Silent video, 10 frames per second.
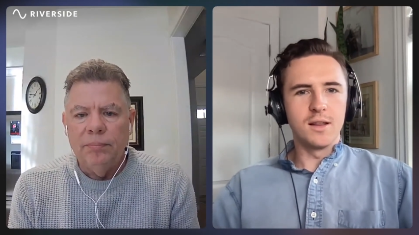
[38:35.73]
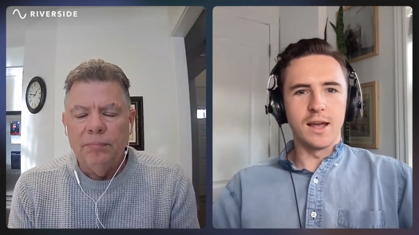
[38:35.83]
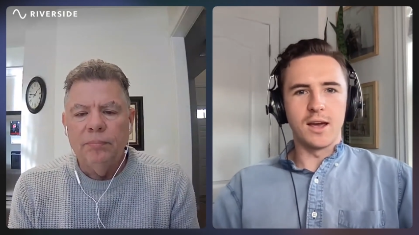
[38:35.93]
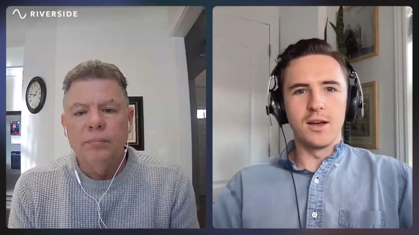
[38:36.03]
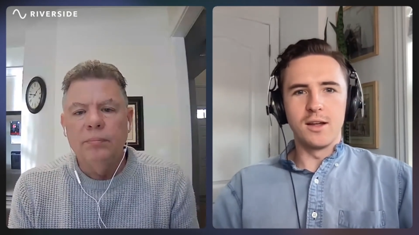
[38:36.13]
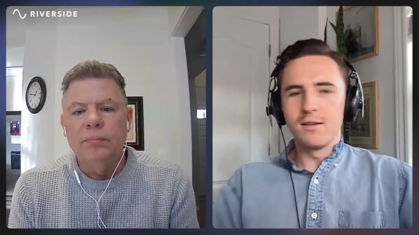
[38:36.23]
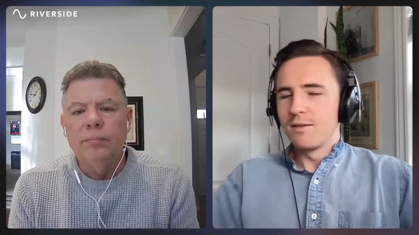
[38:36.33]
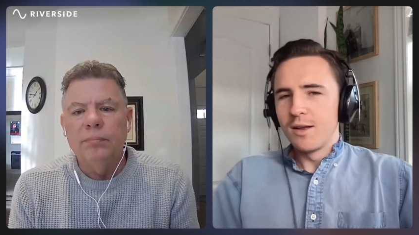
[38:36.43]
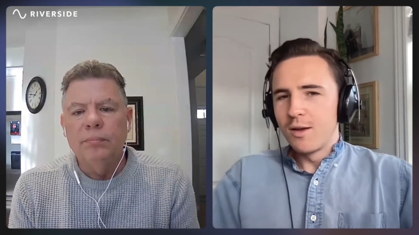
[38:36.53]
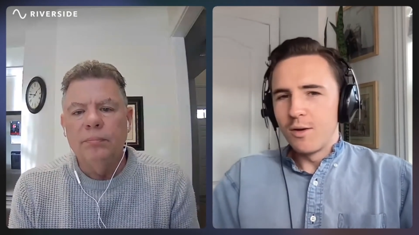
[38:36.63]
Speaker 1: like,
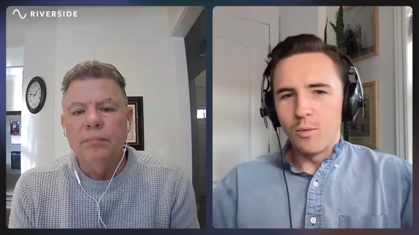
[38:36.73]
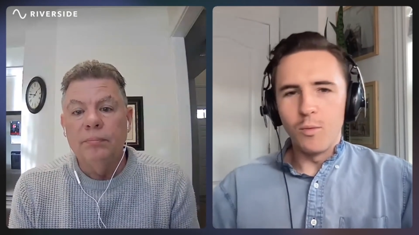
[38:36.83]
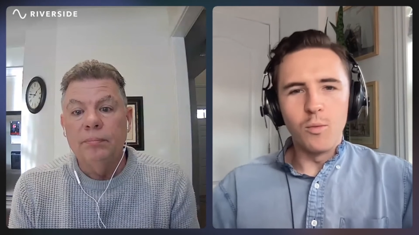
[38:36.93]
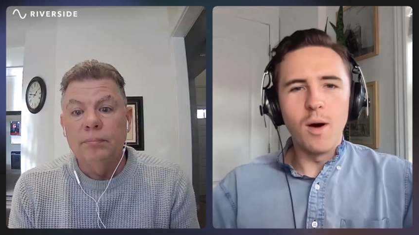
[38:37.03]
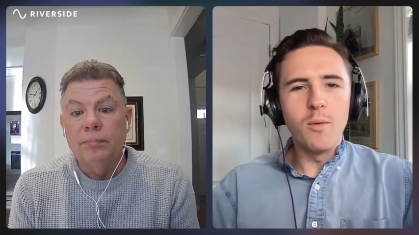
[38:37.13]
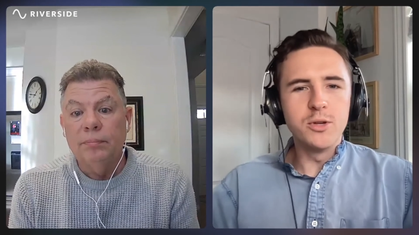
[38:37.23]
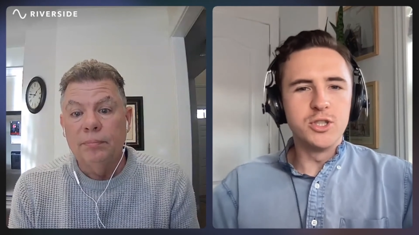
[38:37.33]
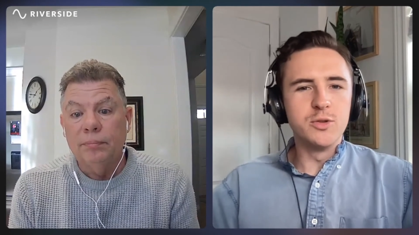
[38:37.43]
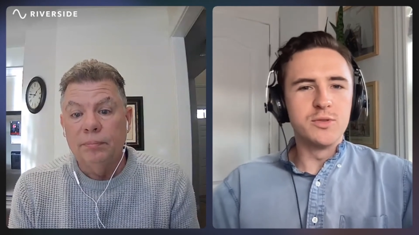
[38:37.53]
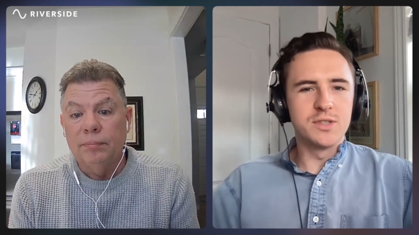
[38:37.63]
what
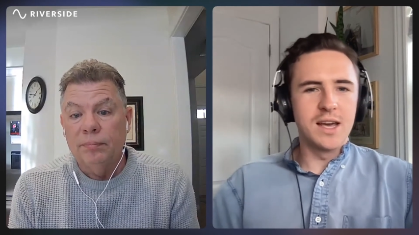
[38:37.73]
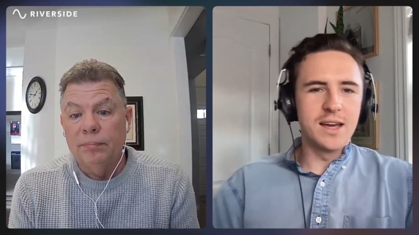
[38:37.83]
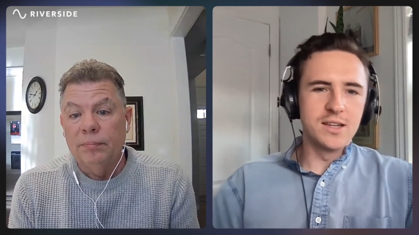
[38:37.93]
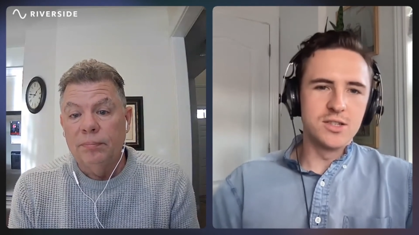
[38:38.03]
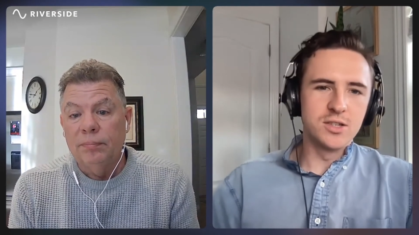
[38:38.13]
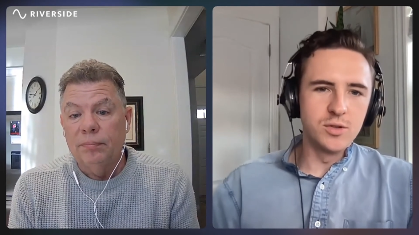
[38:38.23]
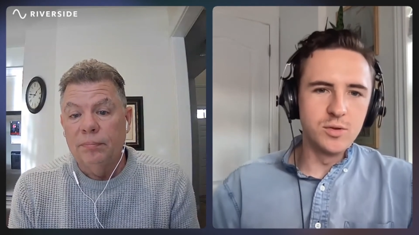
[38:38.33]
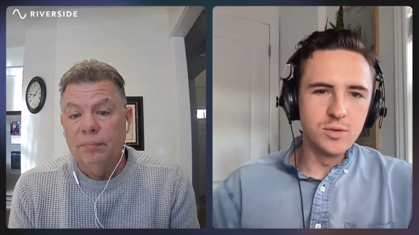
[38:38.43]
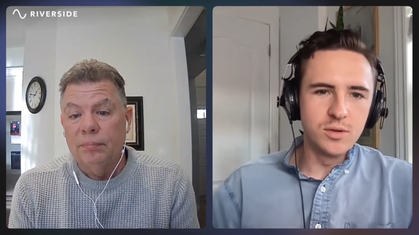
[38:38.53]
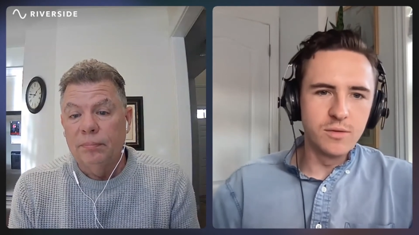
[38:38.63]
would you say
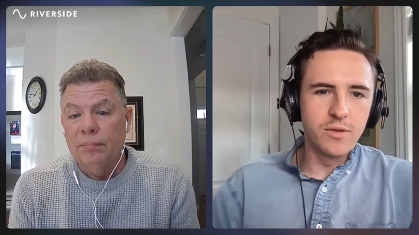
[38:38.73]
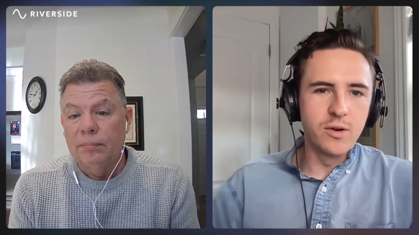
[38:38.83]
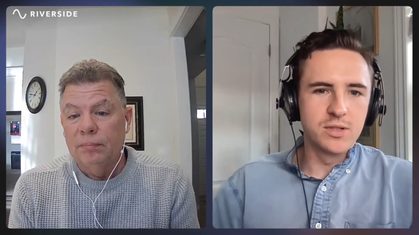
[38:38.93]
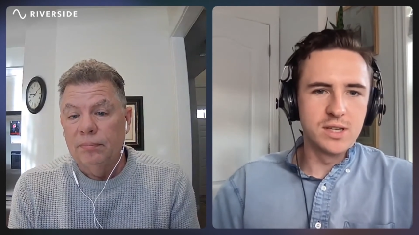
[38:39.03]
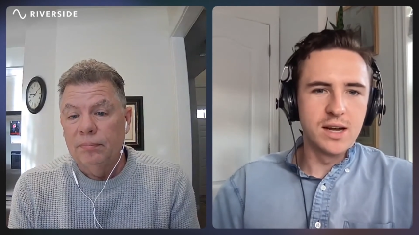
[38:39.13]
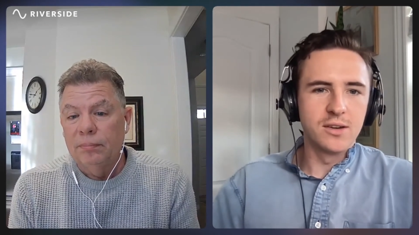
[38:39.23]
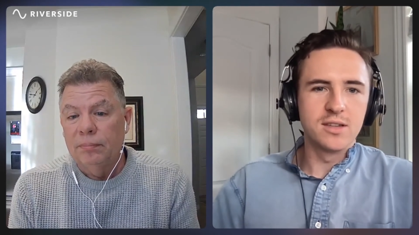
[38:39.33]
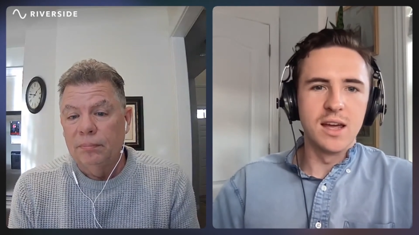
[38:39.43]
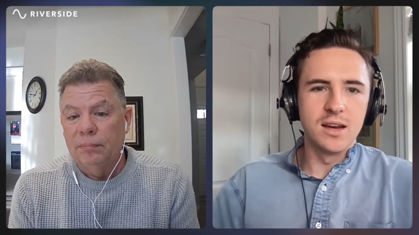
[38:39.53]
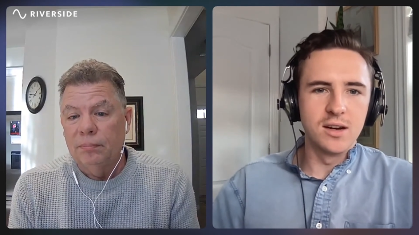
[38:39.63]
to the folks at
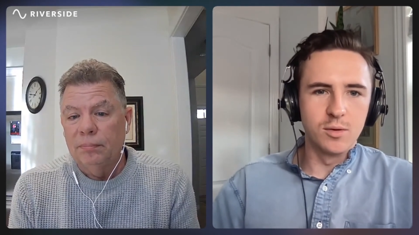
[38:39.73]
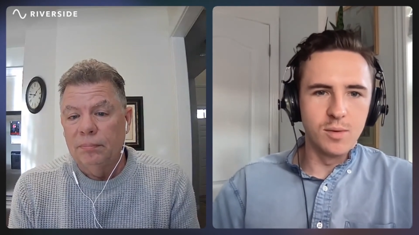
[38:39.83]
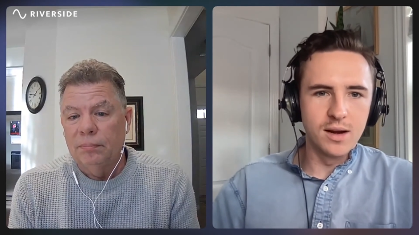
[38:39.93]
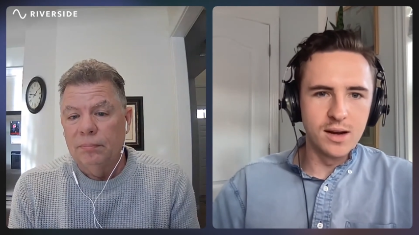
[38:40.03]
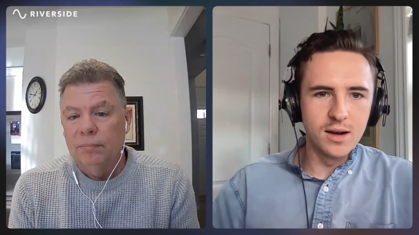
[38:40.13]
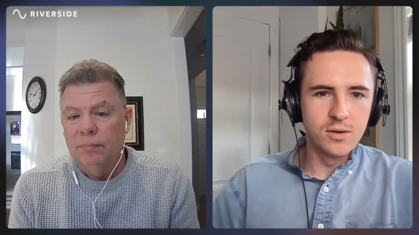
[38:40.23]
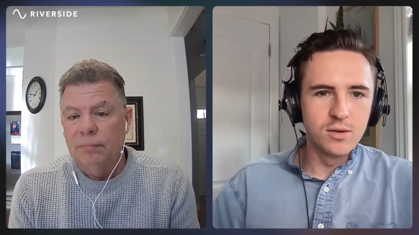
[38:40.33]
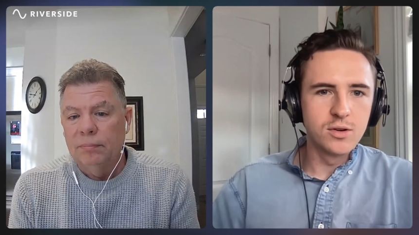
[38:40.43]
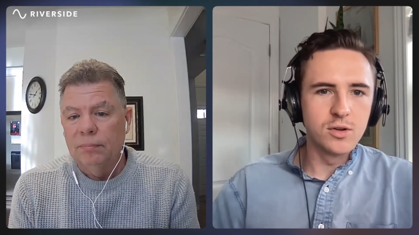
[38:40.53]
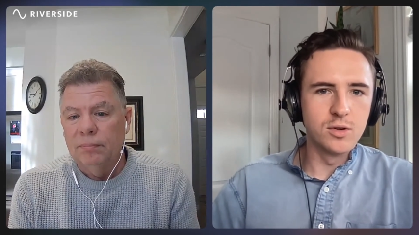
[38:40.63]
Health Canada right now
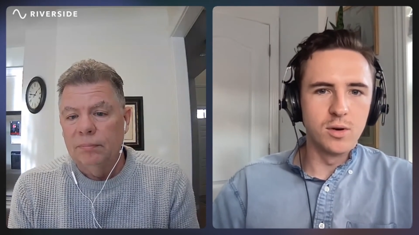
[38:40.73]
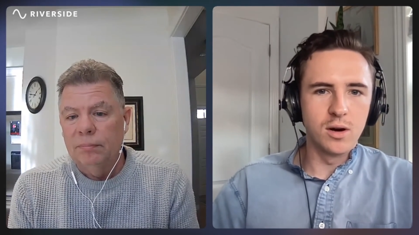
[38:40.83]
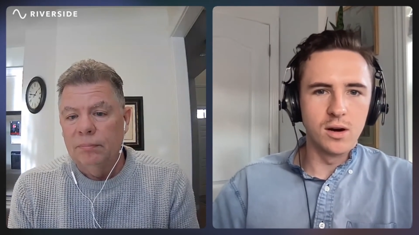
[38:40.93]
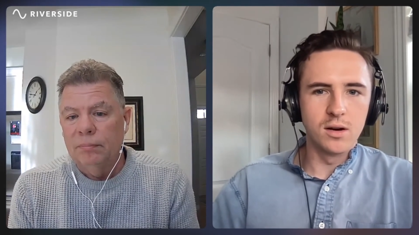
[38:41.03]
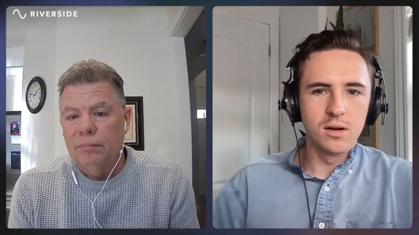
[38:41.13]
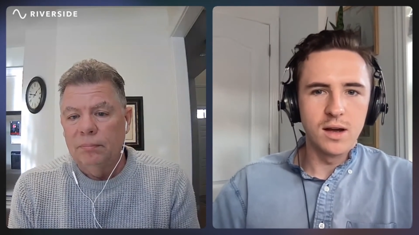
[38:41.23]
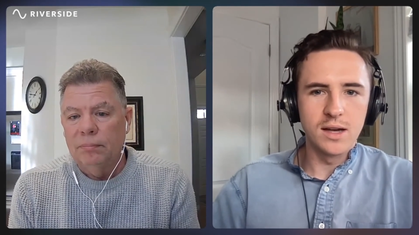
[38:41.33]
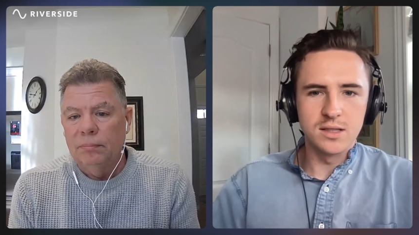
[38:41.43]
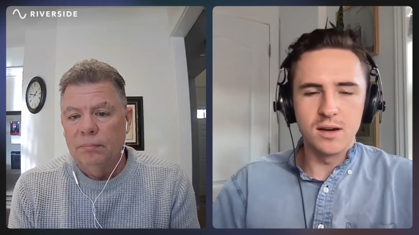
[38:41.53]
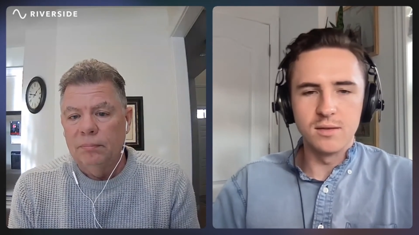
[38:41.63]
who are,
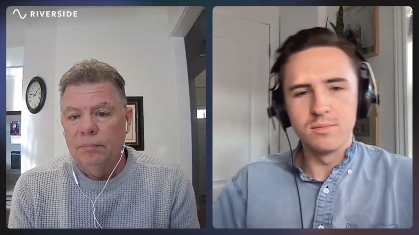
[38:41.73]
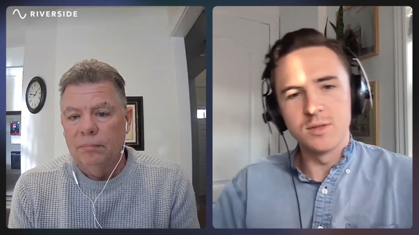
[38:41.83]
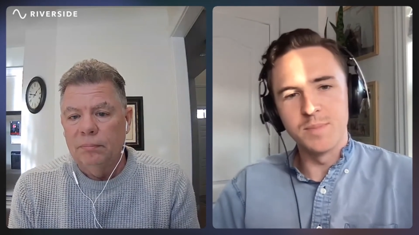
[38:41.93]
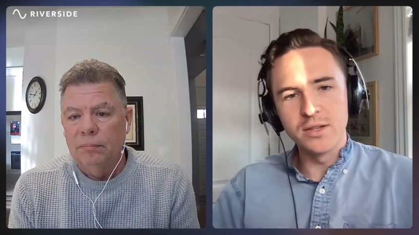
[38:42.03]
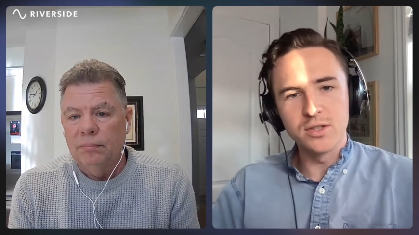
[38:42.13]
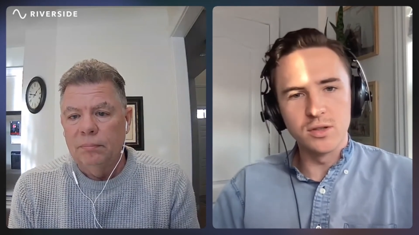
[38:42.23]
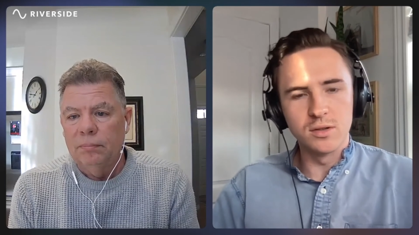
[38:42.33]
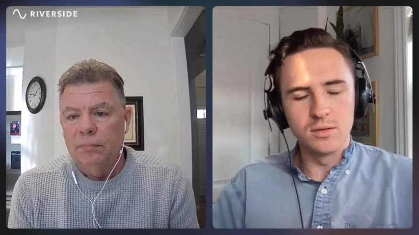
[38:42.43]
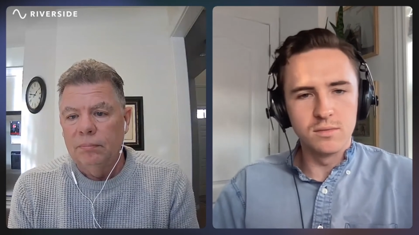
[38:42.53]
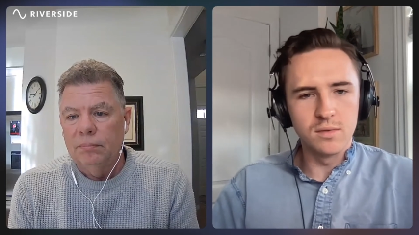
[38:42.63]
as uh,
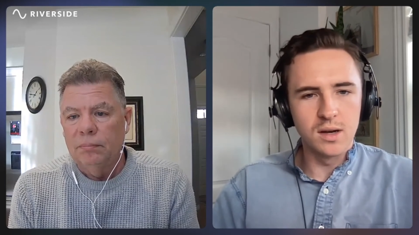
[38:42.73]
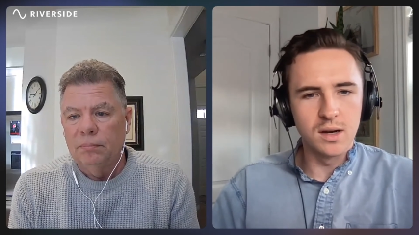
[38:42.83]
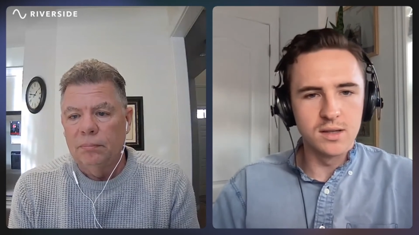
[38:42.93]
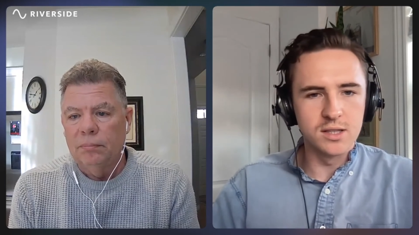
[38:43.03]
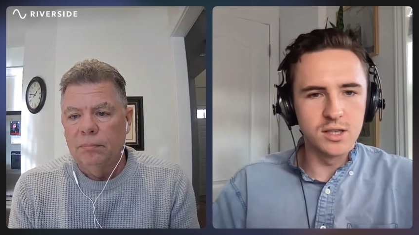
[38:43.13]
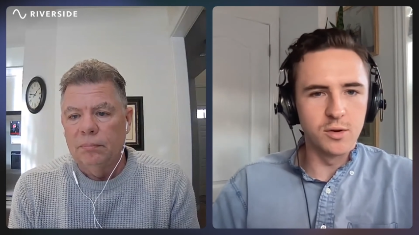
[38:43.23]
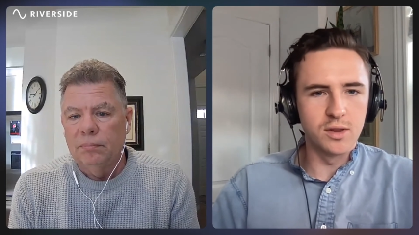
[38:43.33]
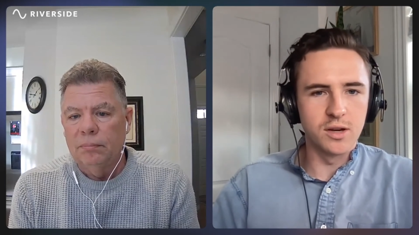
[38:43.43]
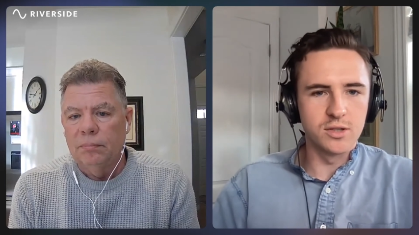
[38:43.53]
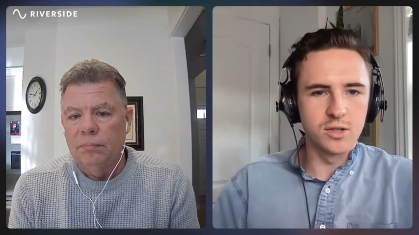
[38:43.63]
Spencer, uh, the
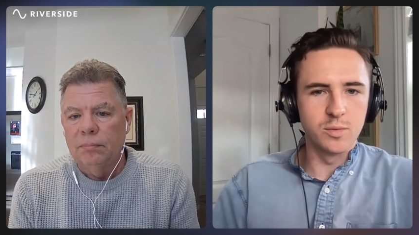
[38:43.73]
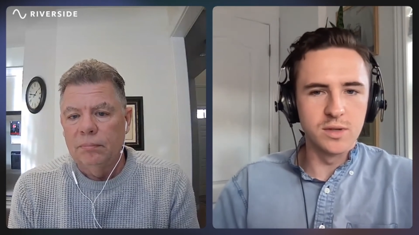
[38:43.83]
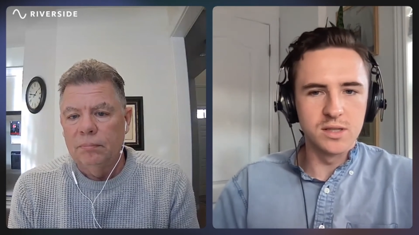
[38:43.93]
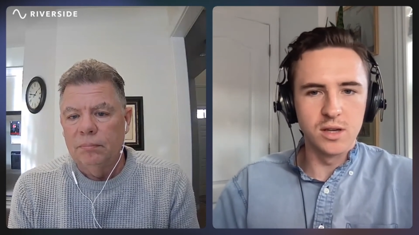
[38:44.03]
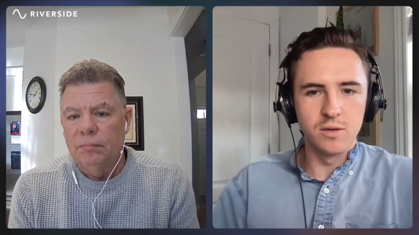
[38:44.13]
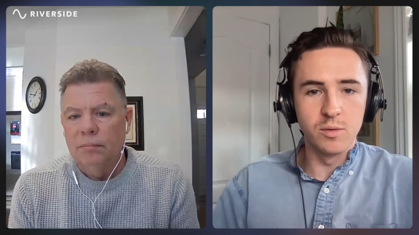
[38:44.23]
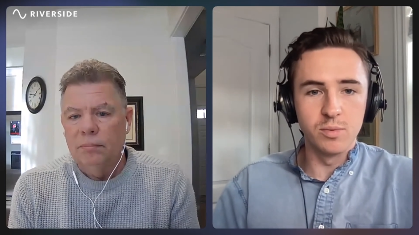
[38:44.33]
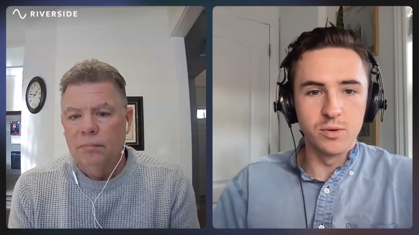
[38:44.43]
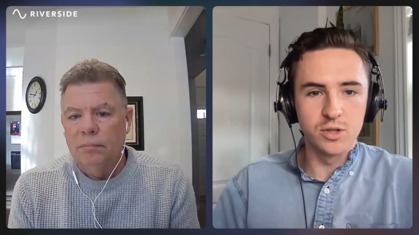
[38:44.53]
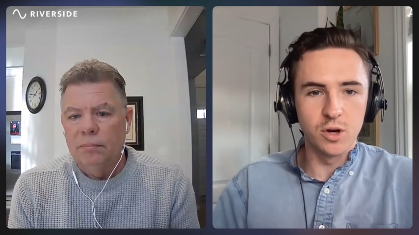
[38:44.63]
CEO at TheraPsil, recently
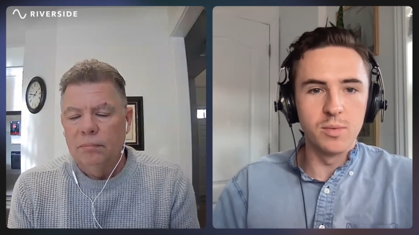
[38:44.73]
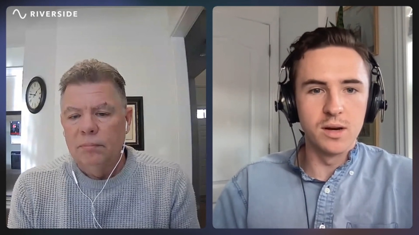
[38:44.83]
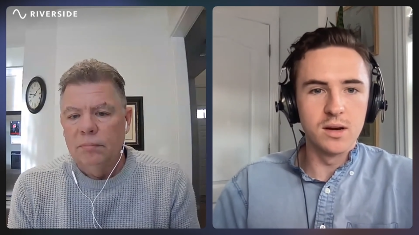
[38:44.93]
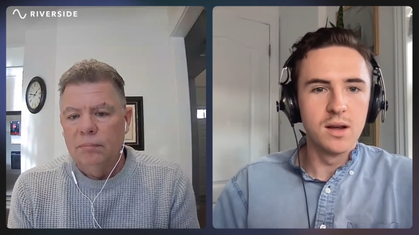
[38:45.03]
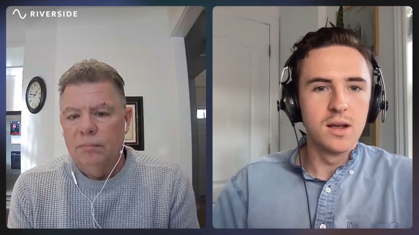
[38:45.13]
interviewed Bruce Tobin,